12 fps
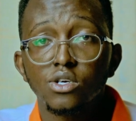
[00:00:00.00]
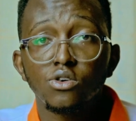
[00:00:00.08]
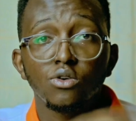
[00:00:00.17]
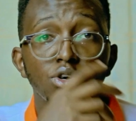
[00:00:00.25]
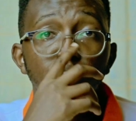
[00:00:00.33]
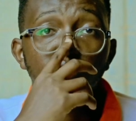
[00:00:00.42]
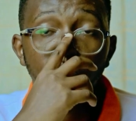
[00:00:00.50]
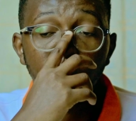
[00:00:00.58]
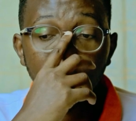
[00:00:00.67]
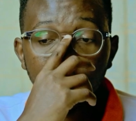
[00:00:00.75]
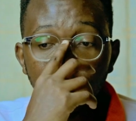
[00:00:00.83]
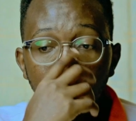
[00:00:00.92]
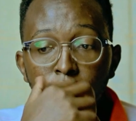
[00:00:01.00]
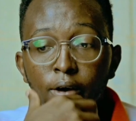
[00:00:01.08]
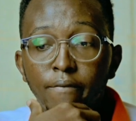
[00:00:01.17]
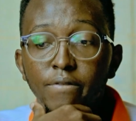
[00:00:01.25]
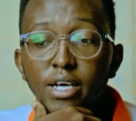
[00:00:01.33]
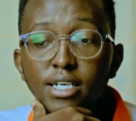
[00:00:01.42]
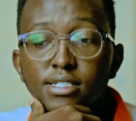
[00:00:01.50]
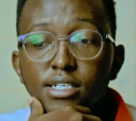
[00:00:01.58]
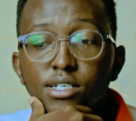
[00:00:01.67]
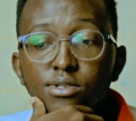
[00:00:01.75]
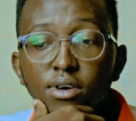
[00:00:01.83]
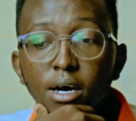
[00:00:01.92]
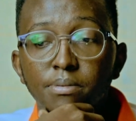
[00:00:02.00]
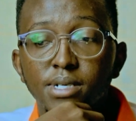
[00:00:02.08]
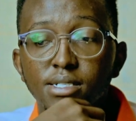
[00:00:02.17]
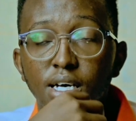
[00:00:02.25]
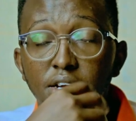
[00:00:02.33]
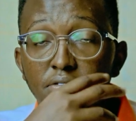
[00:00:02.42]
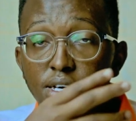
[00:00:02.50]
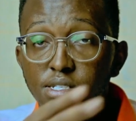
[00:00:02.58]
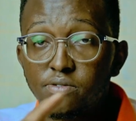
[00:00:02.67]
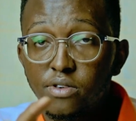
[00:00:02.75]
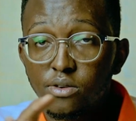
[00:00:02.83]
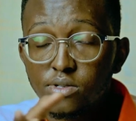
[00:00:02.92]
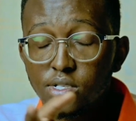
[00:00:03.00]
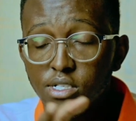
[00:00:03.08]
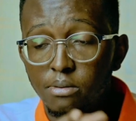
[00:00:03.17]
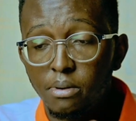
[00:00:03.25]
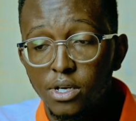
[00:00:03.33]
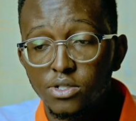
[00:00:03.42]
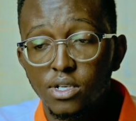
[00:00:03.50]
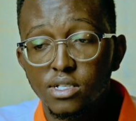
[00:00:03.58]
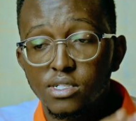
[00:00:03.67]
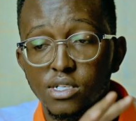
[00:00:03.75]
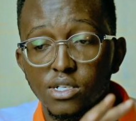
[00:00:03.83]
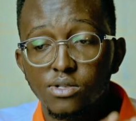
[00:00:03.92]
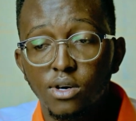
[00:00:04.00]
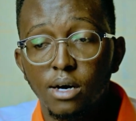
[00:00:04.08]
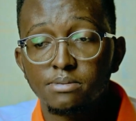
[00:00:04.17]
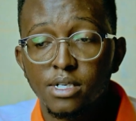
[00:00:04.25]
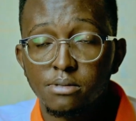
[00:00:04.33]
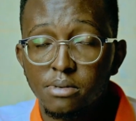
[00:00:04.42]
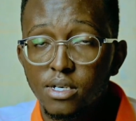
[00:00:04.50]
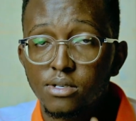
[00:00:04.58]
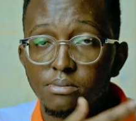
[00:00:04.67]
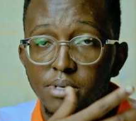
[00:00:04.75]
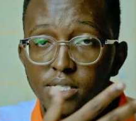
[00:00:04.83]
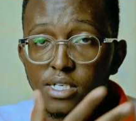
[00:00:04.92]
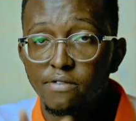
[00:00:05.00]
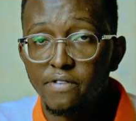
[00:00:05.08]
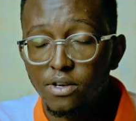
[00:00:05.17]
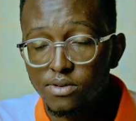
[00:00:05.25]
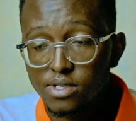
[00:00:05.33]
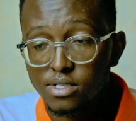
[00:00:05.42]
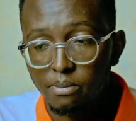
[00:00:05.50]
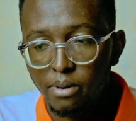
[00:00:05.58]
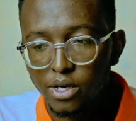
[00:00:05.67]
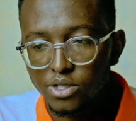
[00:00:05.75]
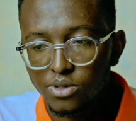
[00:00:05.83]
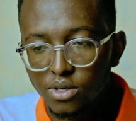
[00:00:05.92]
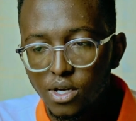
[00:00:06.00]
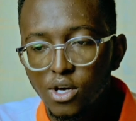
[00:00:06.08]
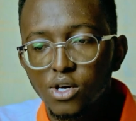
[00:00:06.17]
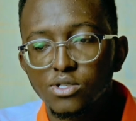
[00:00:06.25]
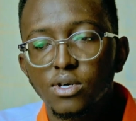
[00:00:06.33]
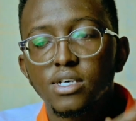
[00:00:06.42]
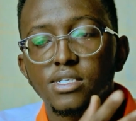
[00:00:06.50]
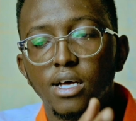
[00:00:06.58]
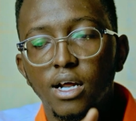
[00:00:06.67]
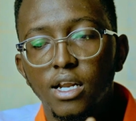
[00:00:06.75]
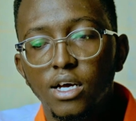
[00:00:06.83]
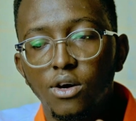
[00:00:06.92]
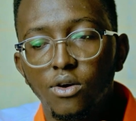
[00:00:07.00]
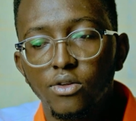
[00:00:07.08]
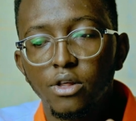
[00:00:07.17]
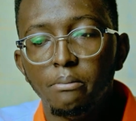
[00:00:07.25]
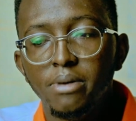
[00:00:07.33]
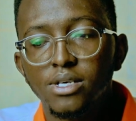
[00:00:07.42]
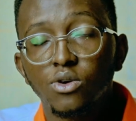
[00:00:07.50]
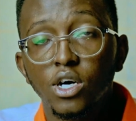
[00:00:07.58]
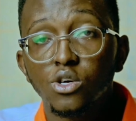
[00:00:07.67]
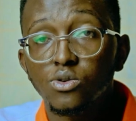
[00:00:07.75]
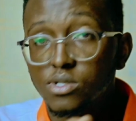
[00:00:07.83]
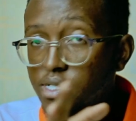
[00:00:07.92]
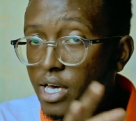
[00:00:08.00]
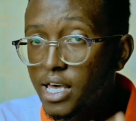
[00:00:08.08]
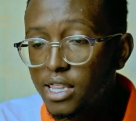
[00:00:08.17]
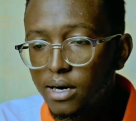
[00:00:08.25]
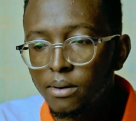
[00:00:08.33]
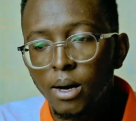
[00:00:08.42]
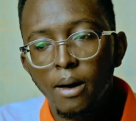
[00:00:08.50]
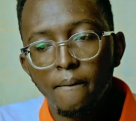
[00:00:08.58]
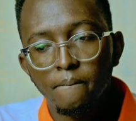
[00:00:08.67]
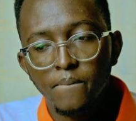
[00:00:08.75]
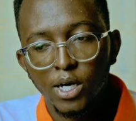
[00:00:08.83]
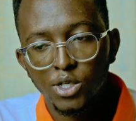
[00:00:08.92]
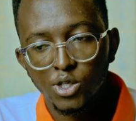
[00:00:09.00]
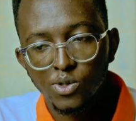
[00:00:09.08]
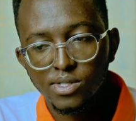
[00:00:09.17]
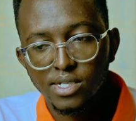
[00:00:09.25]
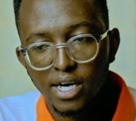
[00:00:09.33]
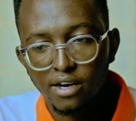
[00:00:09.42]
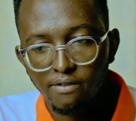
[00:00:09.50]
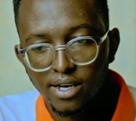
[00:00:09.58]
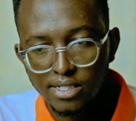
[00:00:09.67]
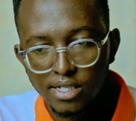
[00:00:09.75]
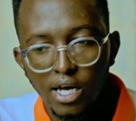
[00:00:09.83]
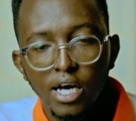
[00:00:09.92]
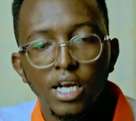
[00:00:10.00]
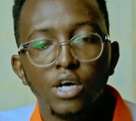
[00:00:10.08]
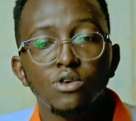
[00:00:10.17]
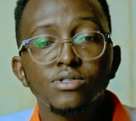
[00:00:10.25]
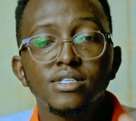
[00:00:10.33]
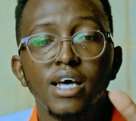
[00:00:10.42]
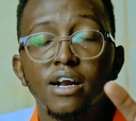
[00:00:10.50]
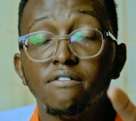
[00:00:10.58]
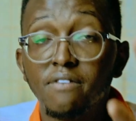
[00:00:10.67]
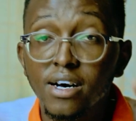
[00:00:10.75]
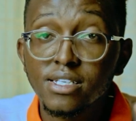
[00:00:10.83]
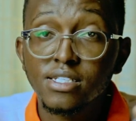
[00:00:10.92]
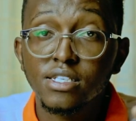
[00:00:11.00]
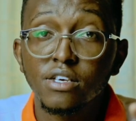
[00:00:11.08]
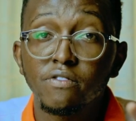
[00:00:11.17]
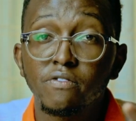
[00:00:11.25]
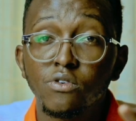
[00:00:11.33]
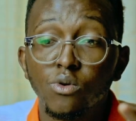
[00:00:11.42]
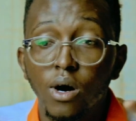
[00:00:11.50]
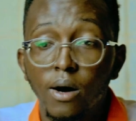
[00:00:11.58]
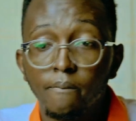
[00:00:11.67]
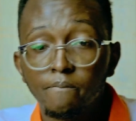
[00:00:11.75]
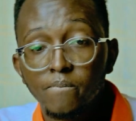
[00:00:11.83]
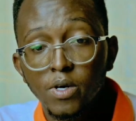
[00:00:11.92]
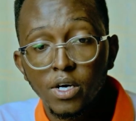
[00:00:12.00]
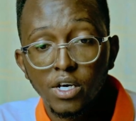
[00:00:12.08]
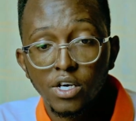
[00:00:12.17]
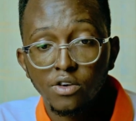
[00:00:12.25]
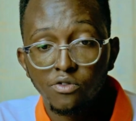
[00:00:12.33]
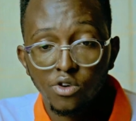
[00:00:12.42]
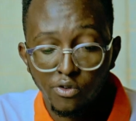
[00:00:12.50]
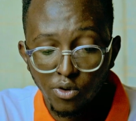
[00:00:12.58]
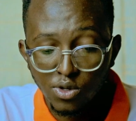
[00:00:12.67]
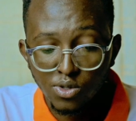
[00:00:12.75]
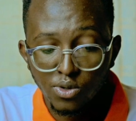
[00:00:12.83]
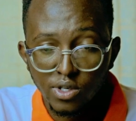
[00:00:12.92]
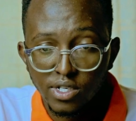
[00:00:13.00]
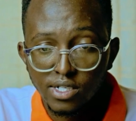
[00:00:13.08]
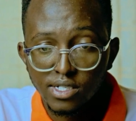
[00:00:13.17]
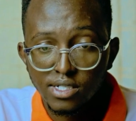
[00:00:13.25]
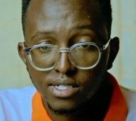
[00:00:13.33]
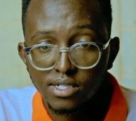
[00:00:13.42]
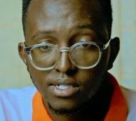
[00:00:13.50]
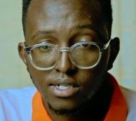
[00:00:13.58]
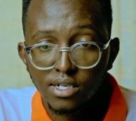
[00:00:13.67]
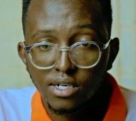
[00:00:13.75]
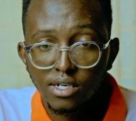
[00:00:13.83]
that you're going to find. There is the Tisoh Captures Advanced Frequency Separation. There is the Tisoh Captures Basic Frequency Separation. So let's click on you can use either, but use the advanced. Now use the advanced if your photo is